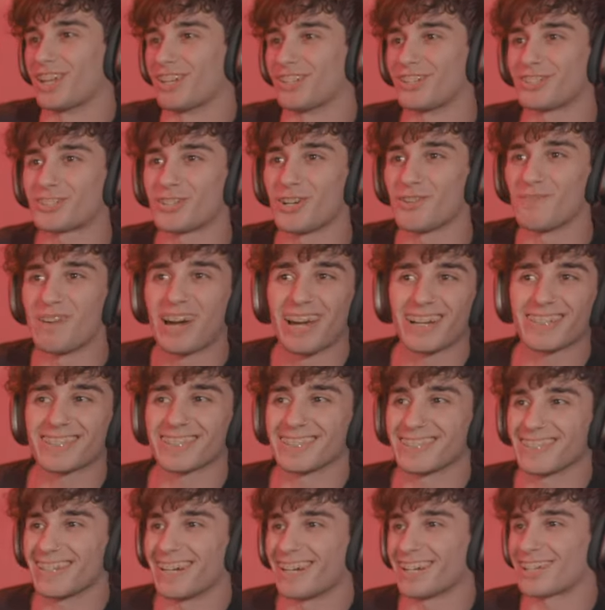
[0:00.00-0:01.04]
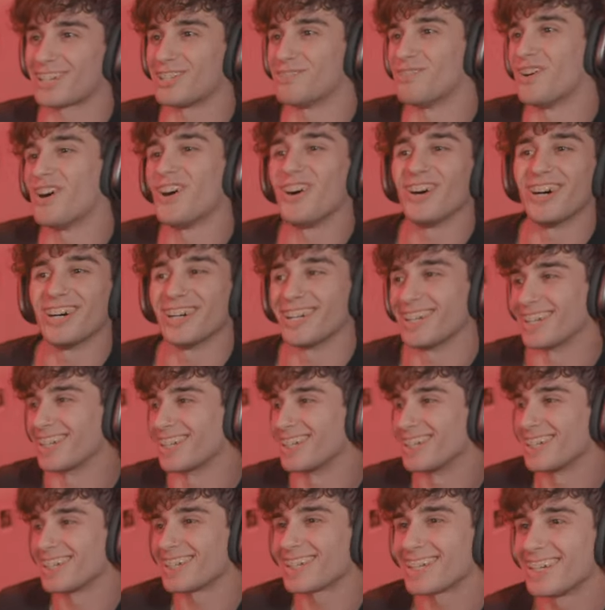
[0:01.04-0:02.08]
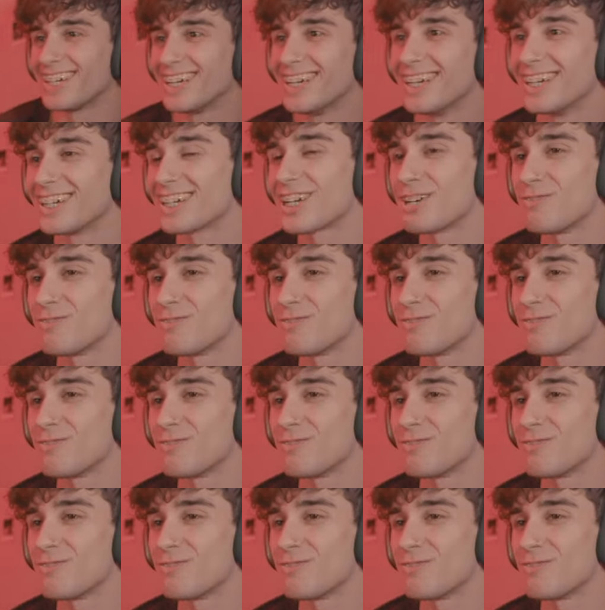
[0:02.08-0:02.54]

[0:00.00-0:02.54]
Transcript: Let's go back to that. Come on. Come